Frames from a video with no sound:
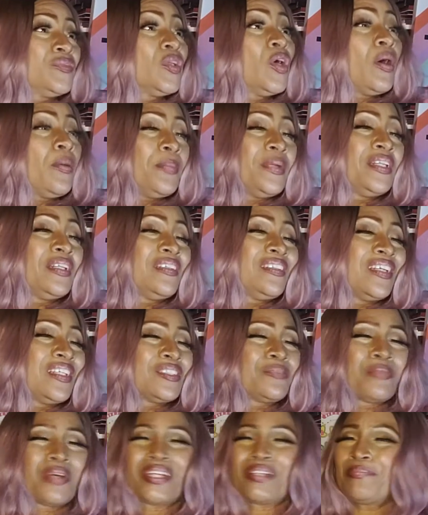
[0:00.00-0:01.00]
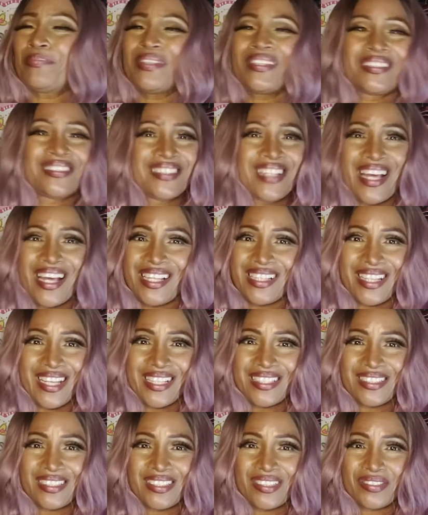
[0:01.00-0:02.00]
No, I mean, it does matter, but it's not
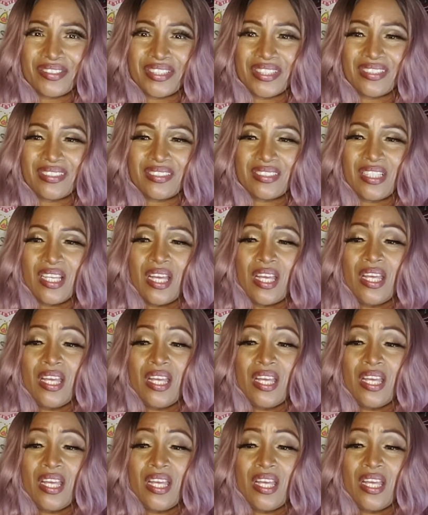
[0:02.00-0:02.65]
that serious.